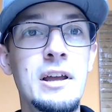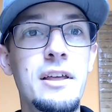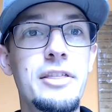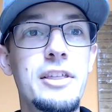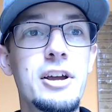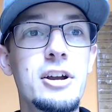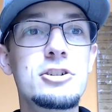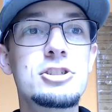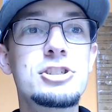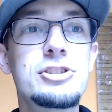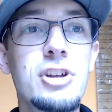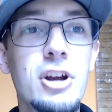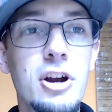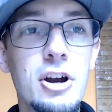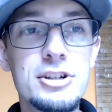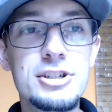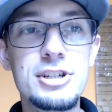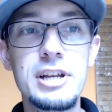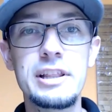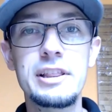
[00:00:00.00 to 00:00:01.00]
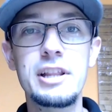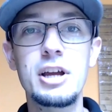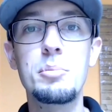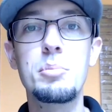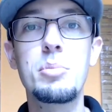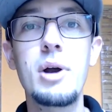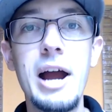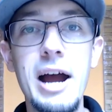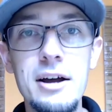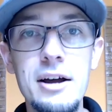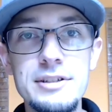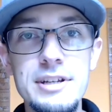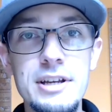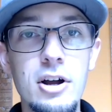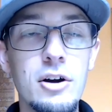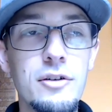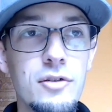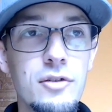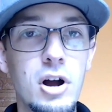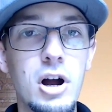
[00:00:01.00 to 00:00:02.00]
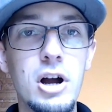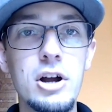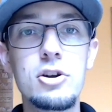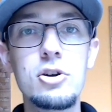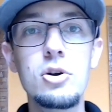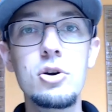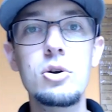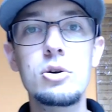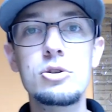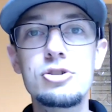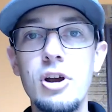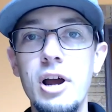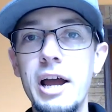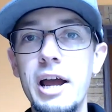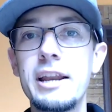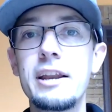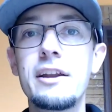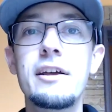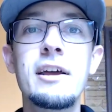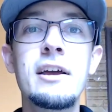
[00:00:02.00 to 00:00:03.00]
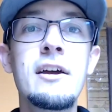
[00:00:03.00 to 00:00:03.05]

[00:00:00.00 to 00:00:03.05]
They're searching, they're browsing over on Google, trying to